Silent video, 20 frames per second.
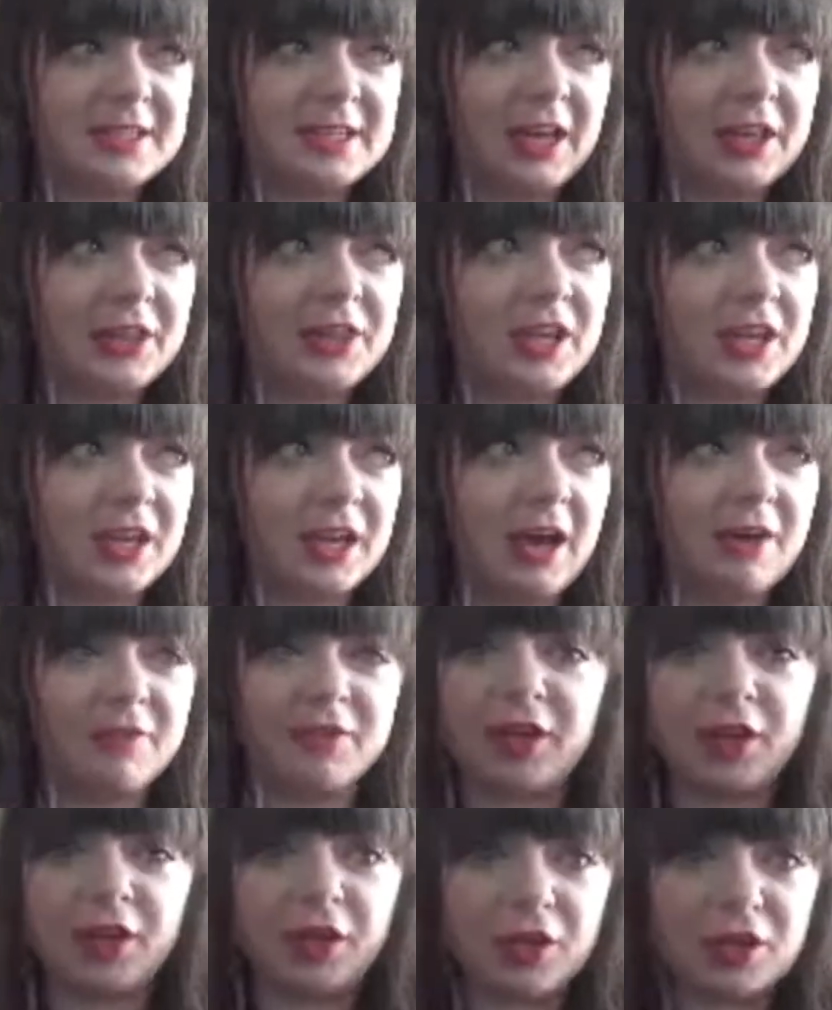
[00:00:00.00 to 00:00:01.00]
I think
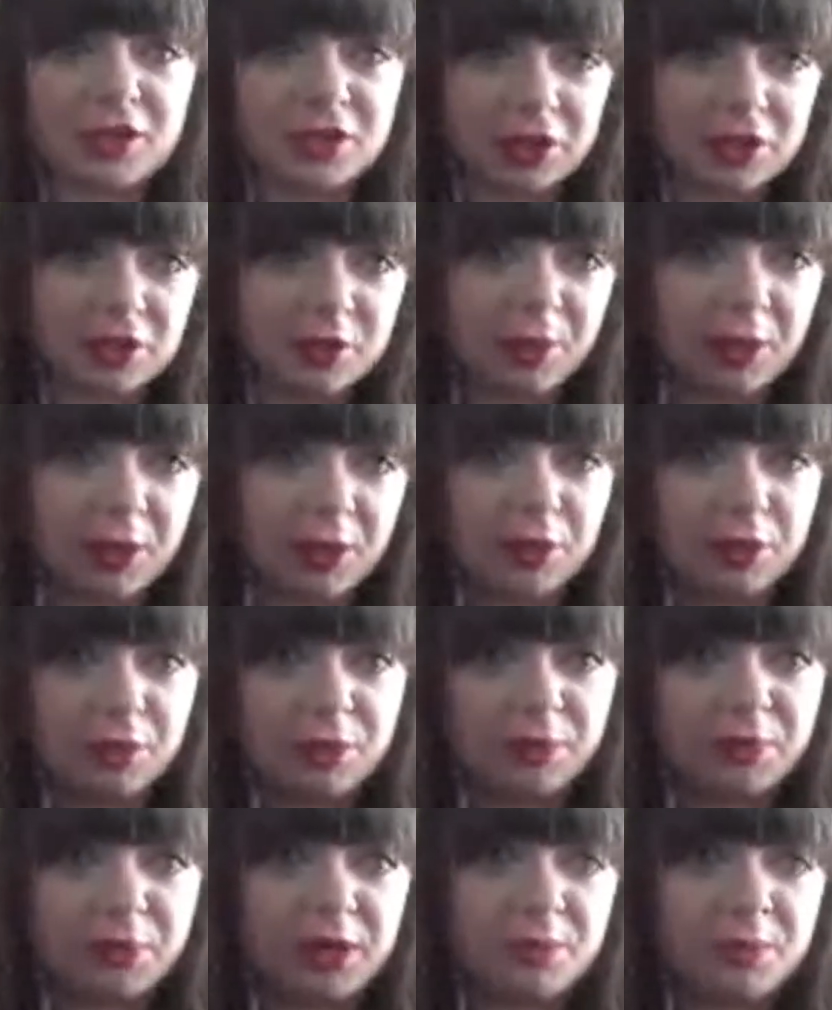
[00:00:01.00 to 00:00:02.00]
having such a big group
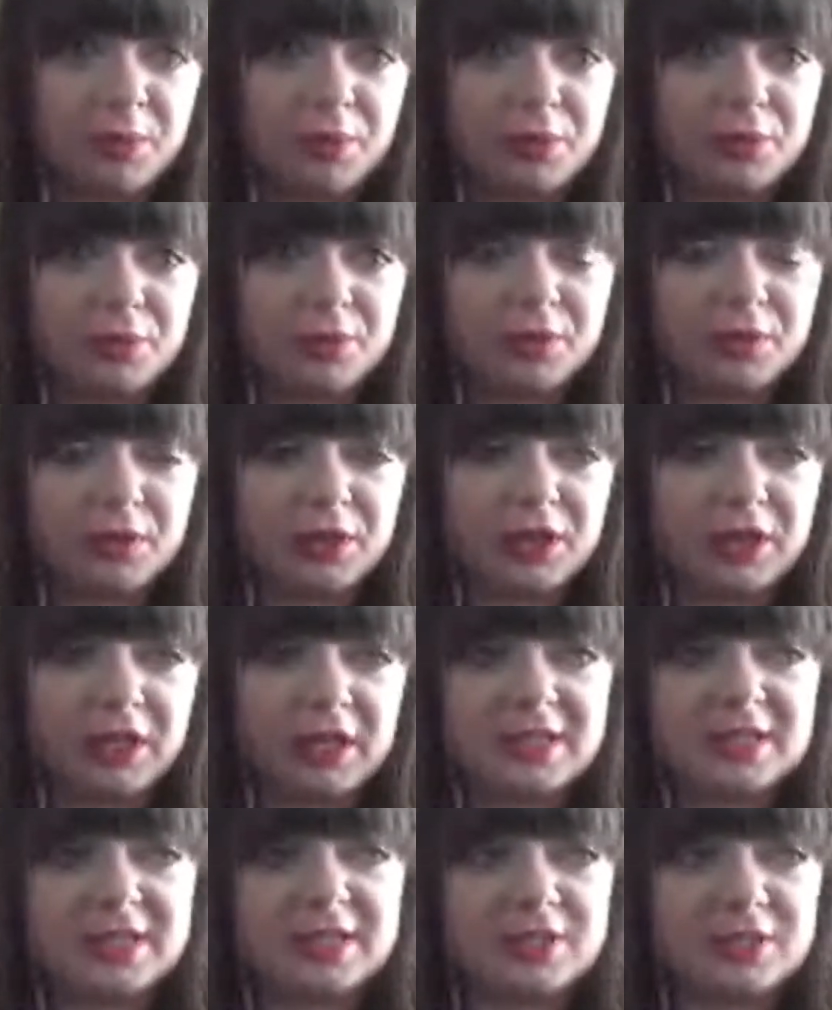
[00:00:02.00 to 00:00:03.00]
of people,
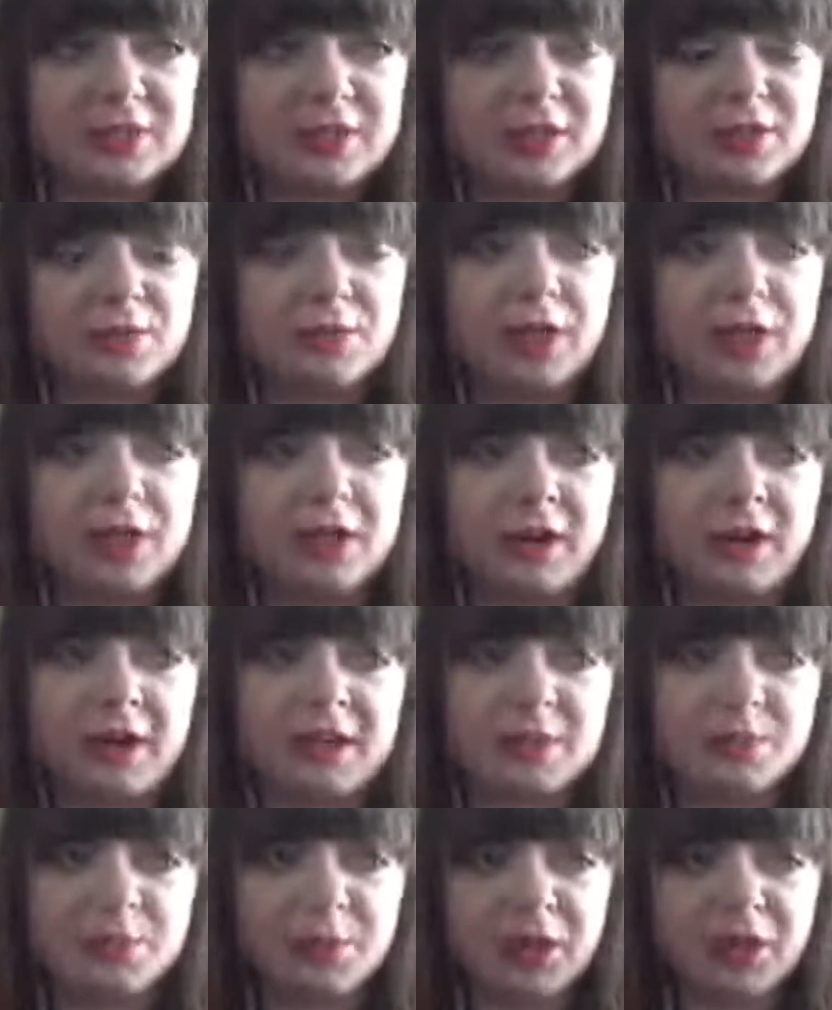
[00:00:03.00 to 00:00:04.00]
it's really
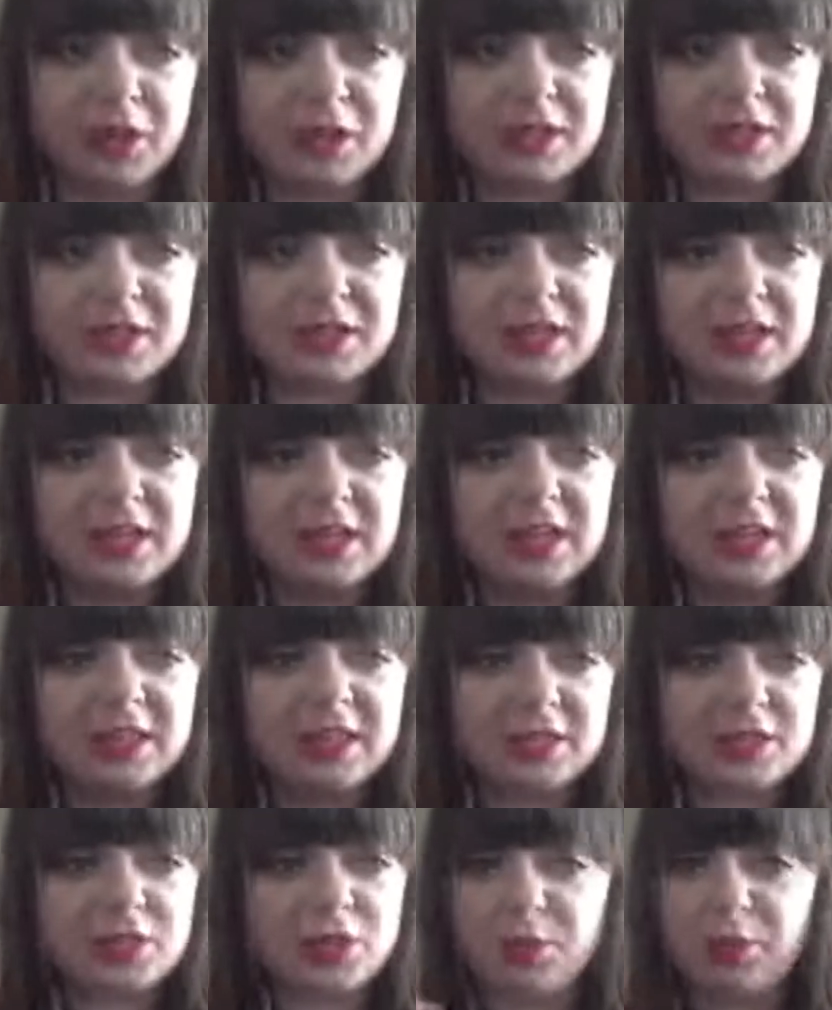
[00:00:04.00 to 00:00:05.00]
nice because
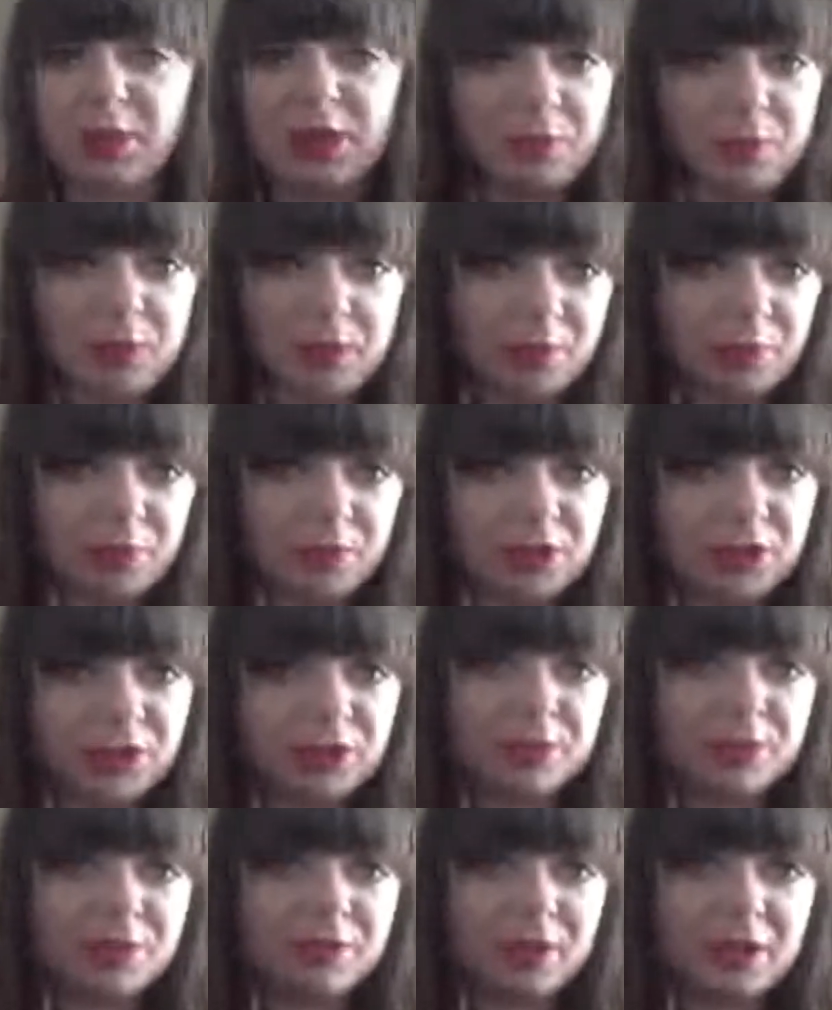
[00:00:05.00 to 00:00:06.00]
there's so many people that you
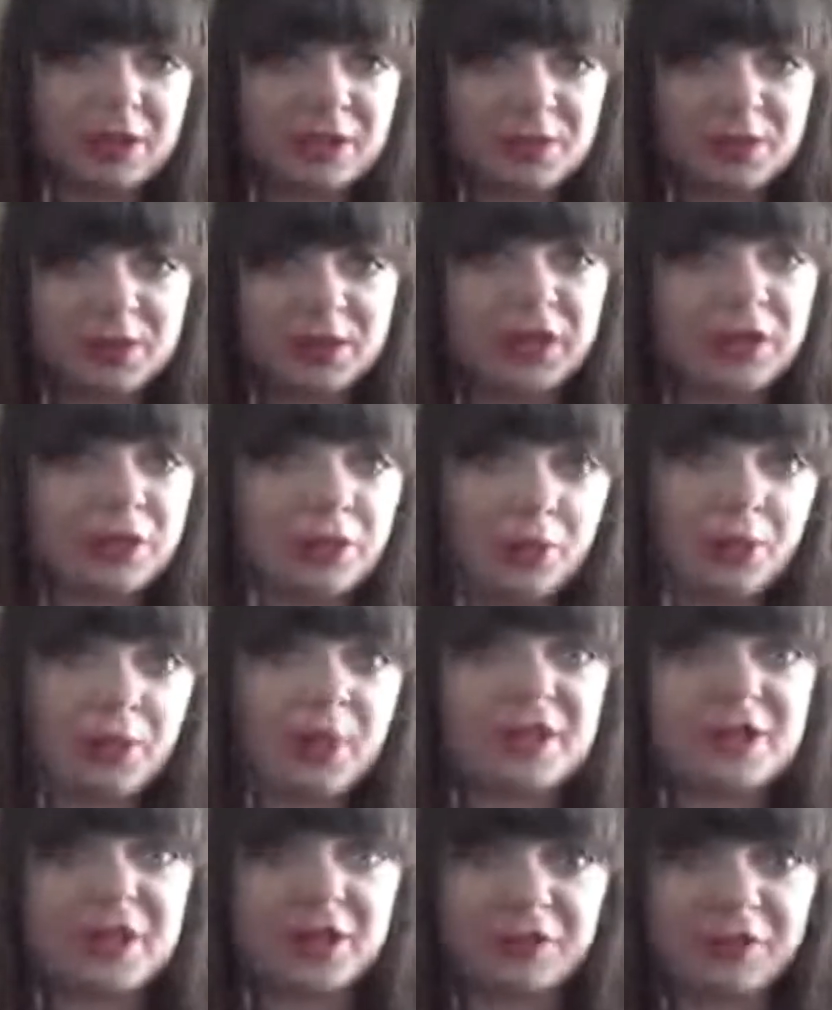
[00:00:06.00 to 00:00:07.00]
could be friends with. You're
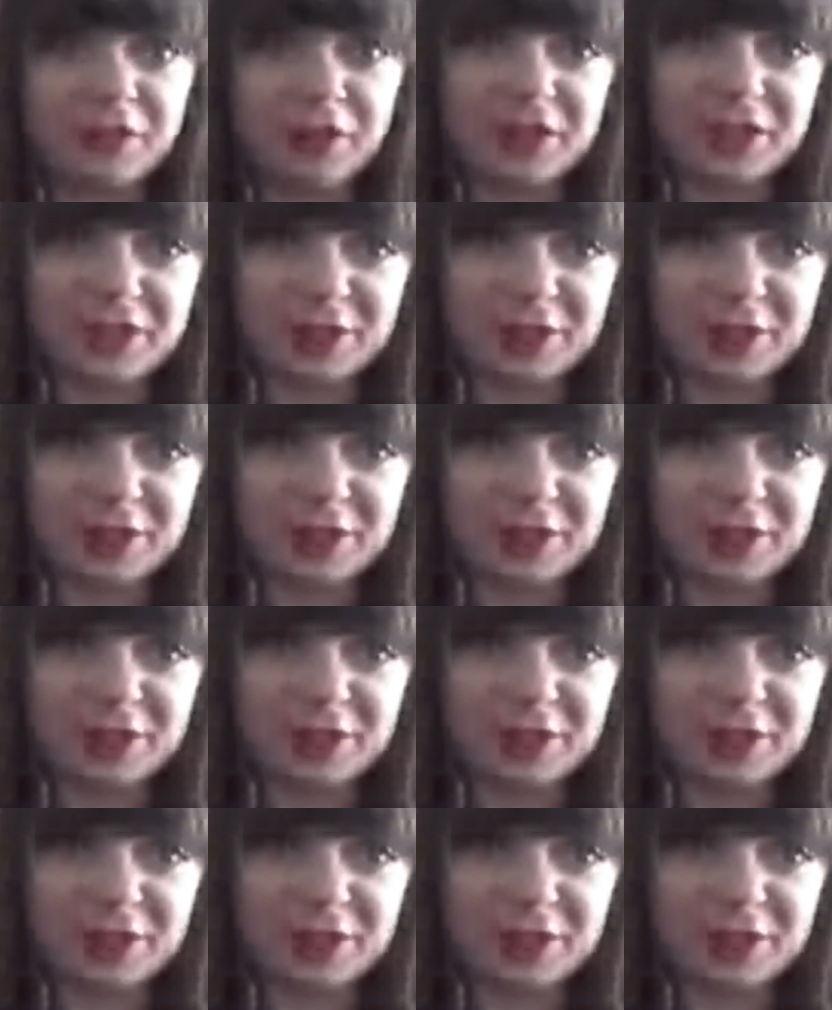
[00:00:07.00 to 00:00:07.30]
always going to find